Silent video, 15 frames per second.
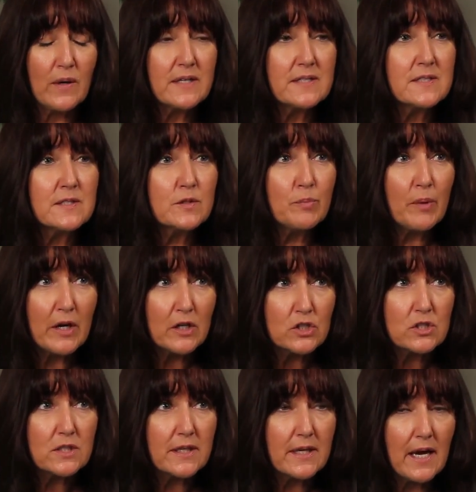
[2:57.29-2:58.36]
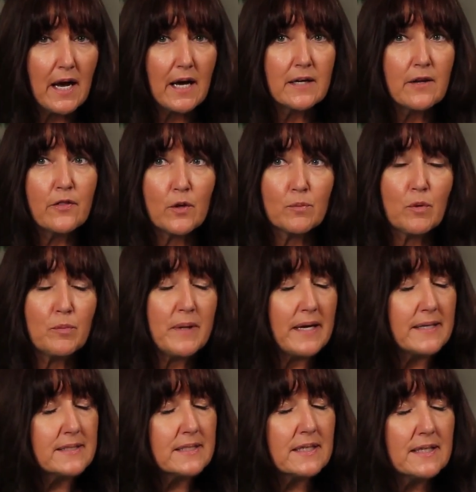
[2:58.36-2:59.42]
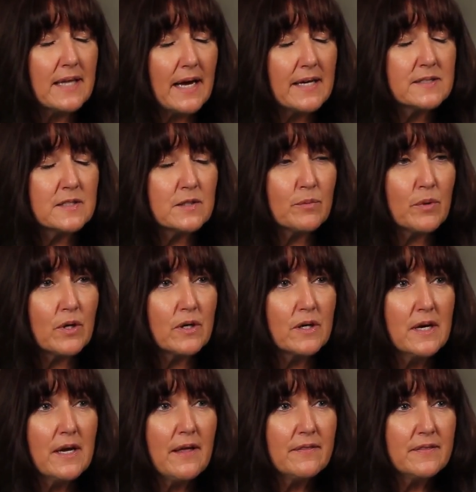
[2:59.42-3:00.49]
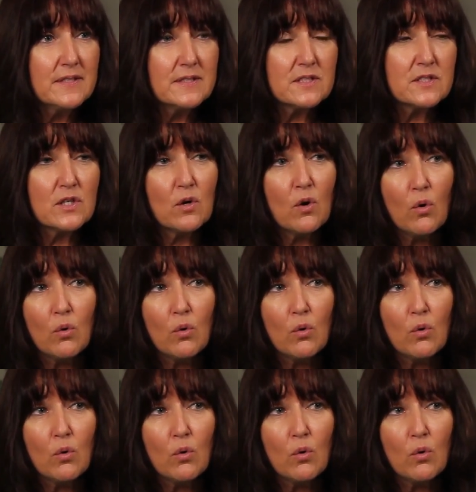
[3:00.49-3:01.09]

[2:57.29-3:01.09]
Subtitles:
especially on a thermoplastic elastomer. This is the